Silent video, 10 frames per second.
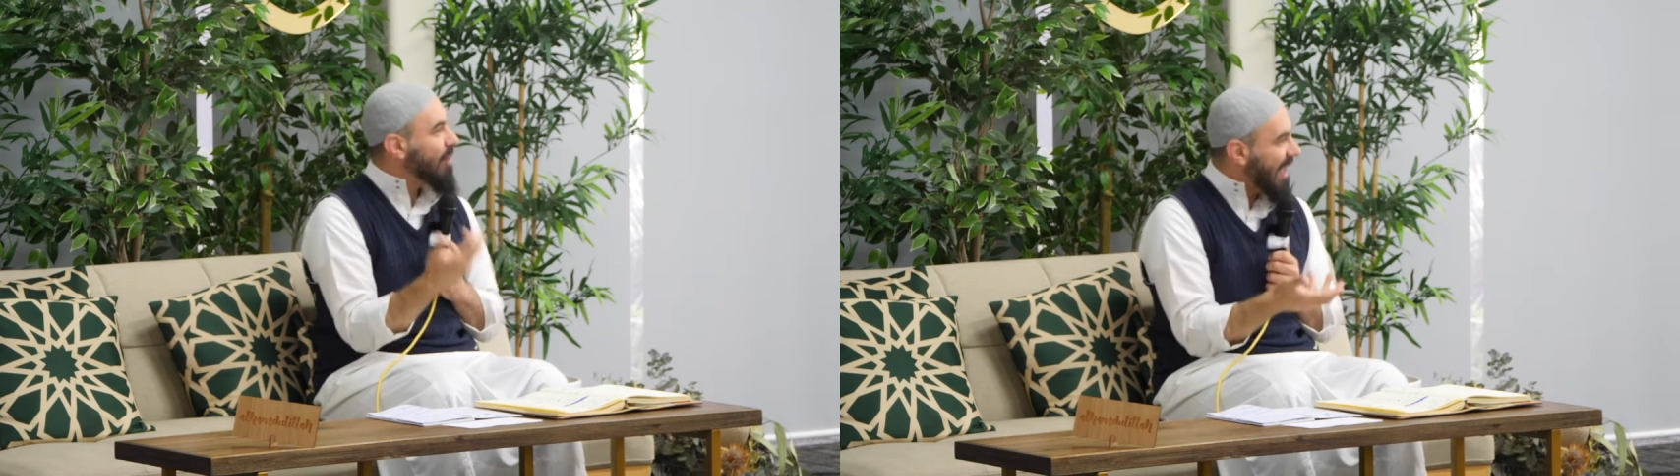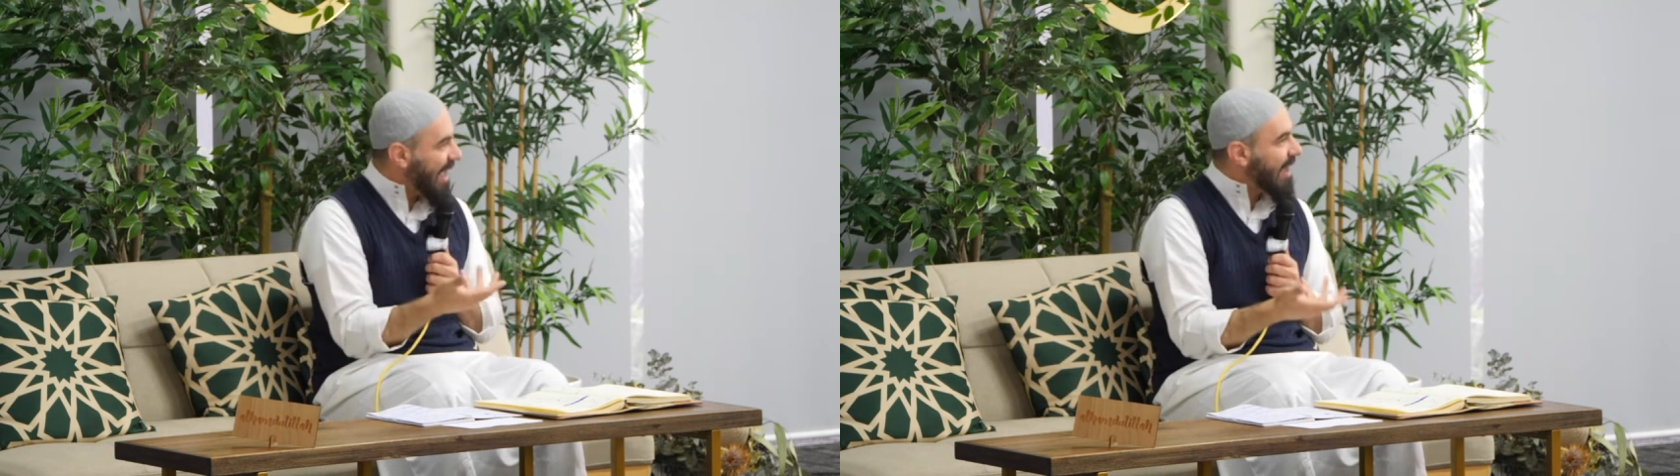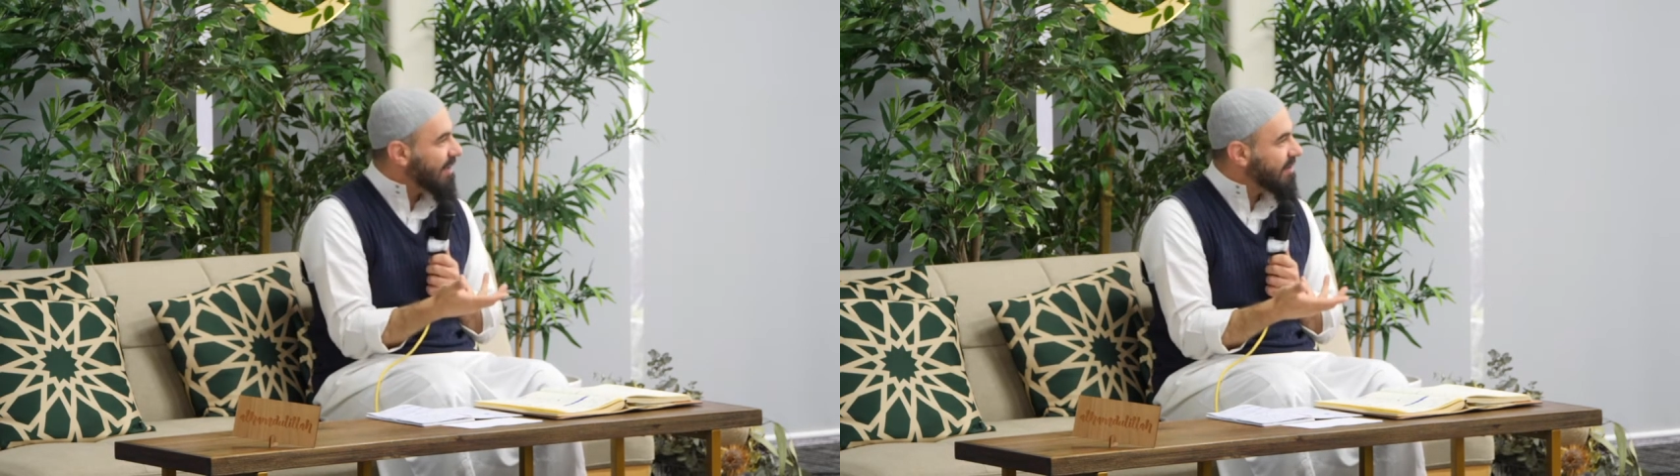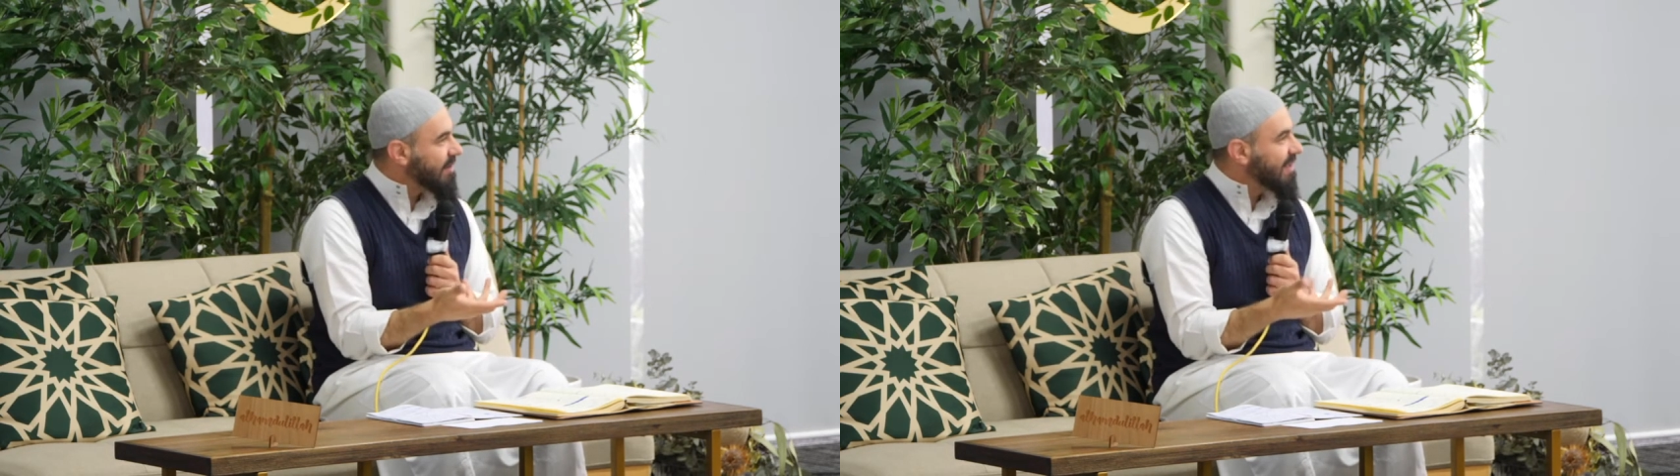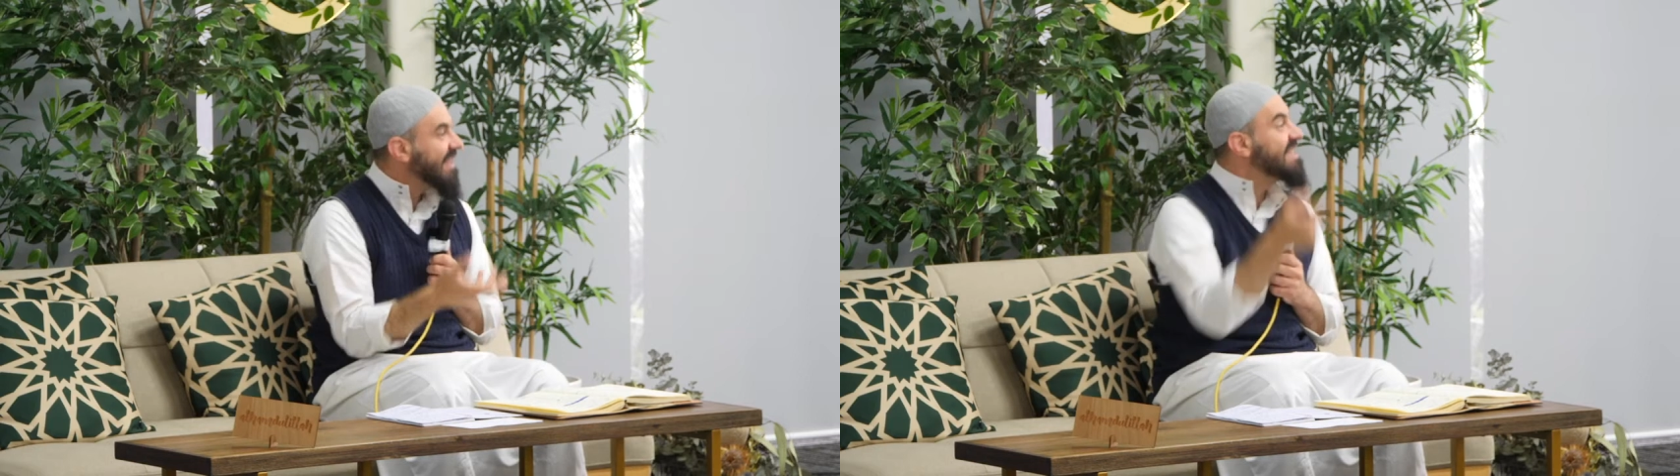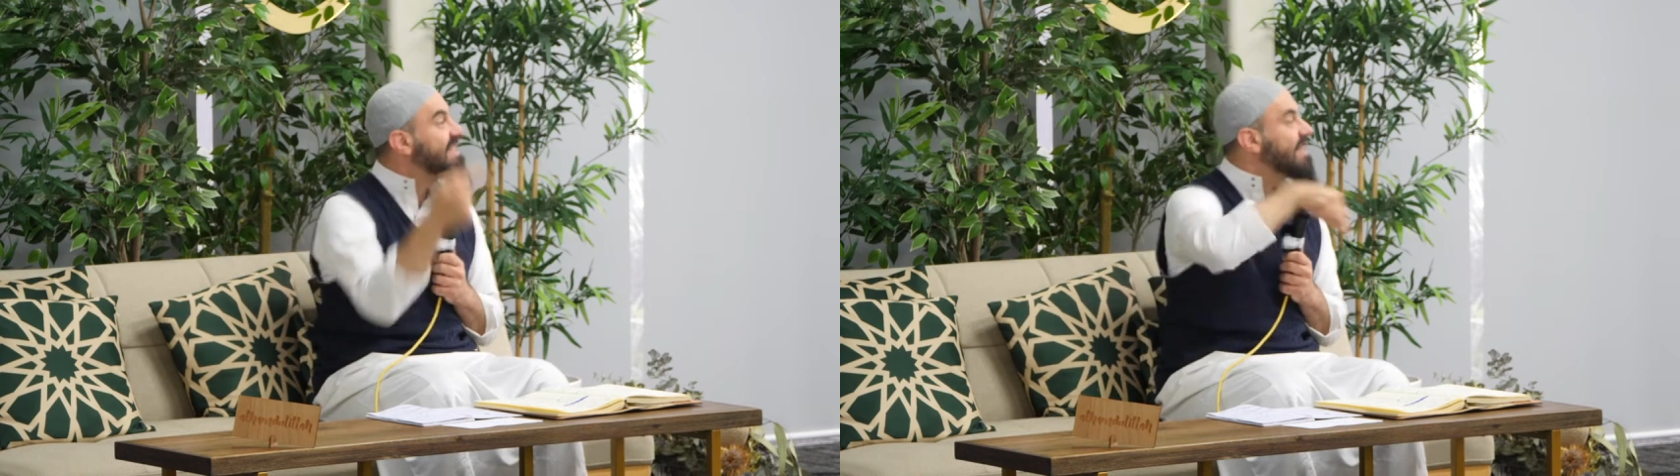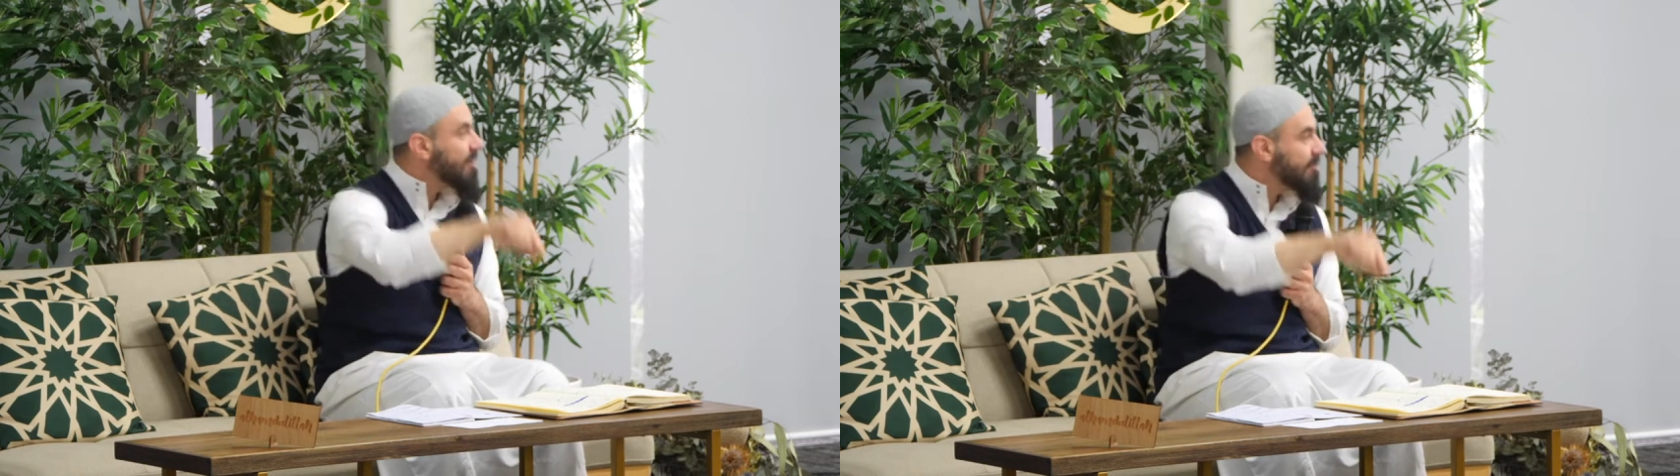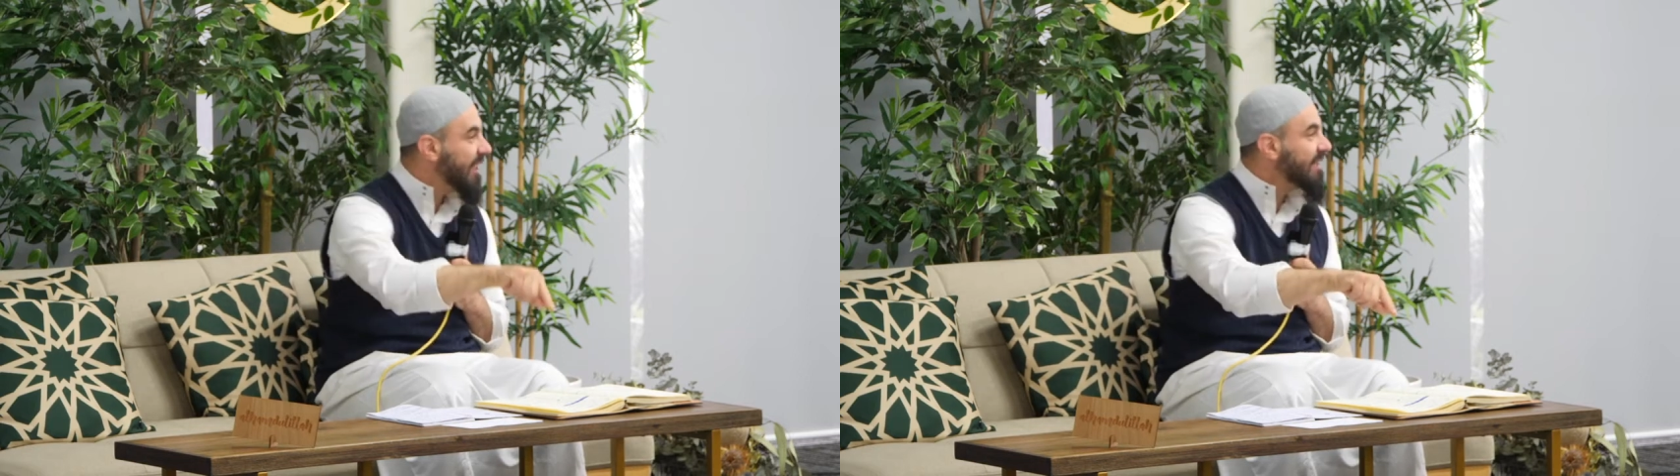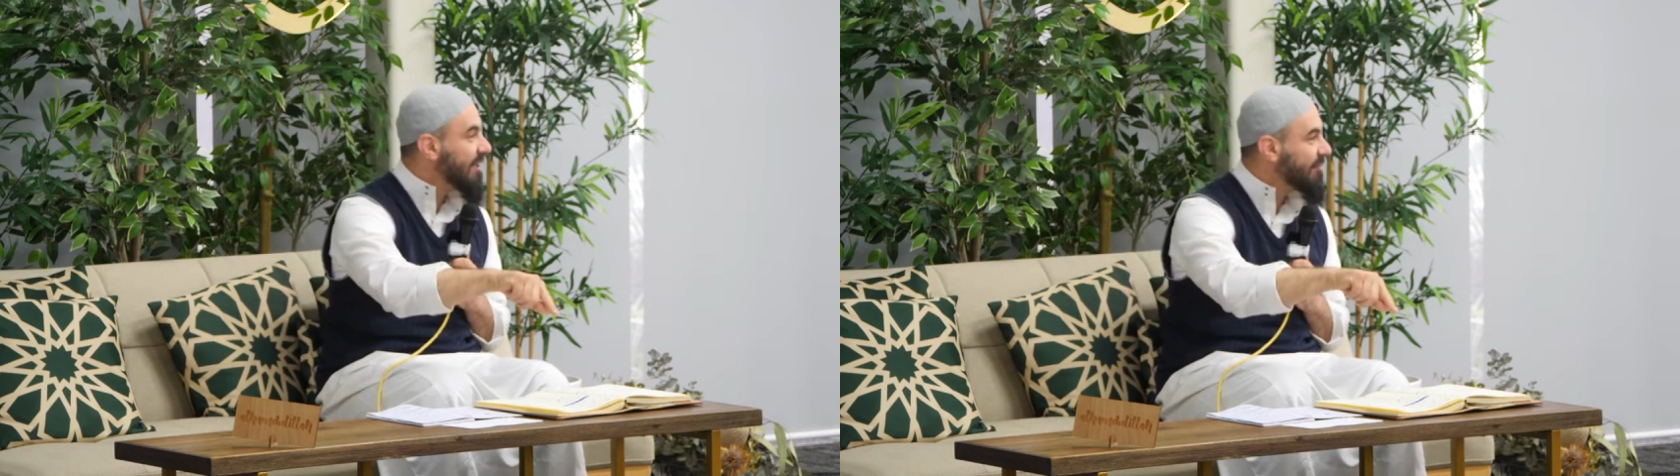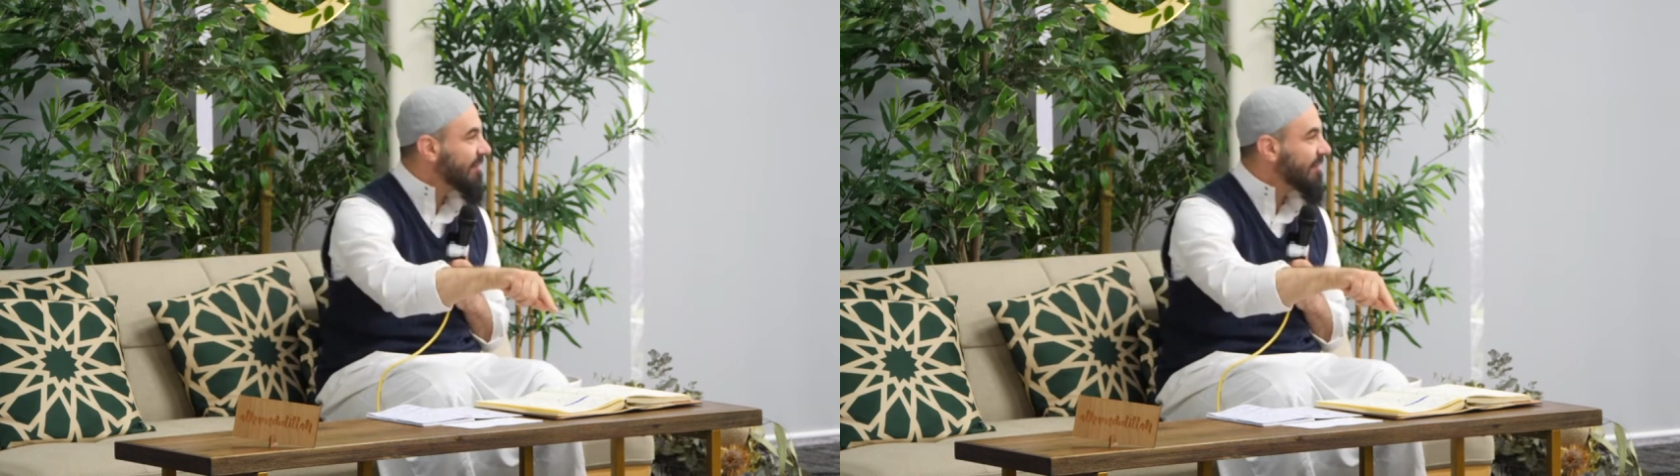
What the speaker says: heart is the objective.